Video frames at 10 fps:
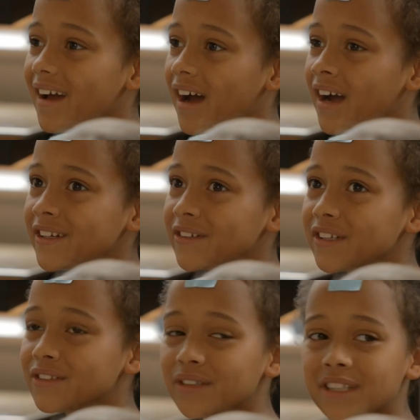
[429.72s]
I try
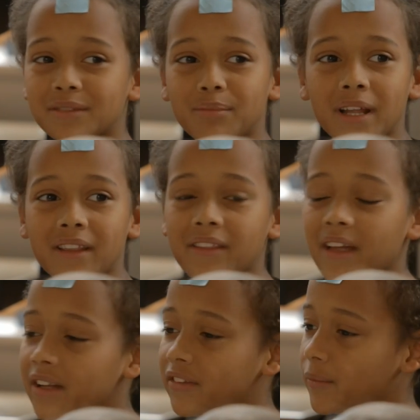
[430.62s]
to explain
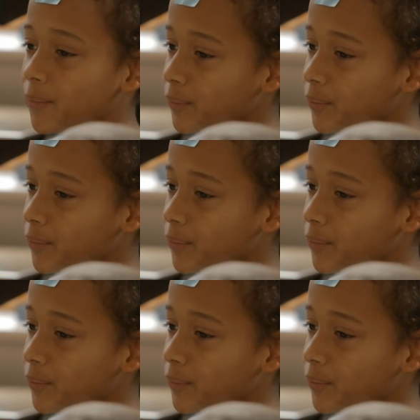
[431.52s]
that